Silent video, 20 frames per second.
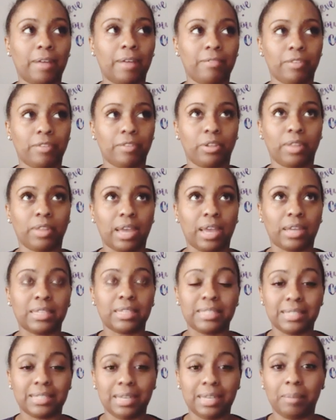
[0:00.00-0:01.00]
feel that
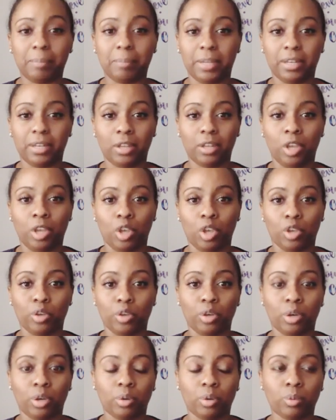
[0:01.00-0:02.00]
contentment, you
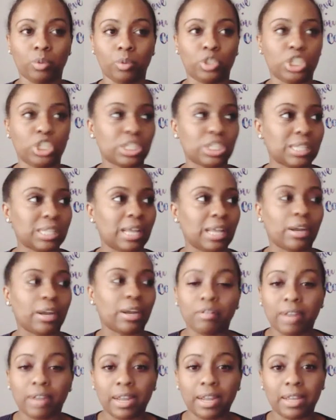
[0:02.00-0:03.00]
know, just like,
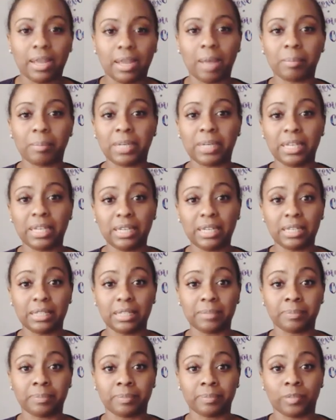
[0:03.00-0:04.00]
all right, I'm good.
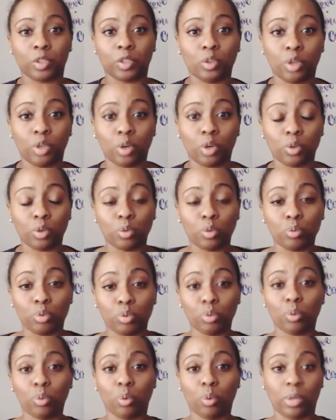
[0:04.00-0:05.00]
You know, you
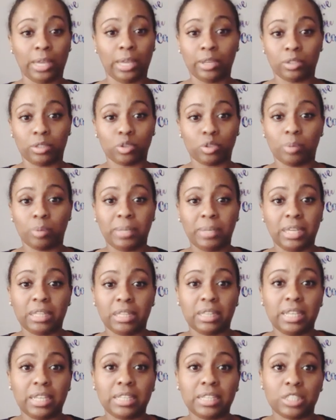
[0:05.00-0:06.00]
do, like, there's so many other
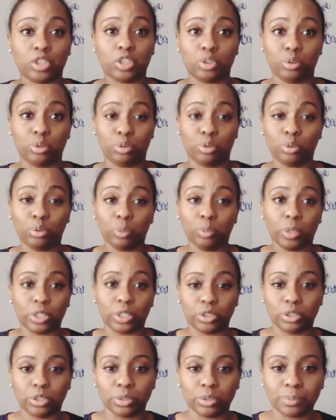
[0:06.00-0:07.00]
things that you do want to
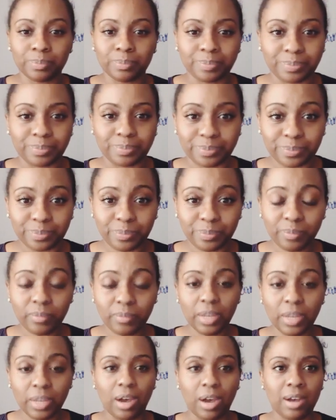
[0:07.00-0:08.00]
do.
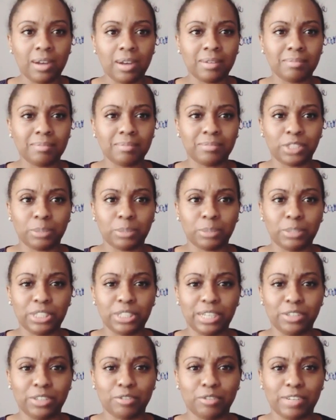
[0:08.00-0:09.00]
Jimmy
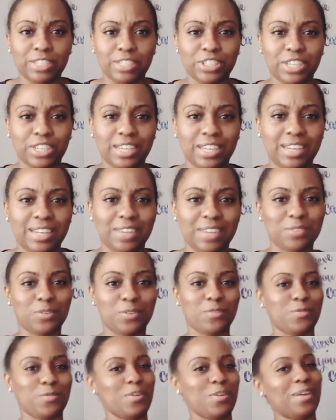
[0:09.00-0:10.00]
Jane, you raised your hand. I don't know
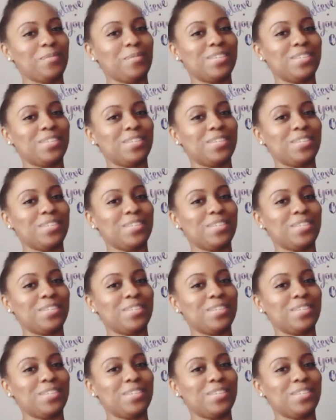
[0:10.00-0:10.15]
if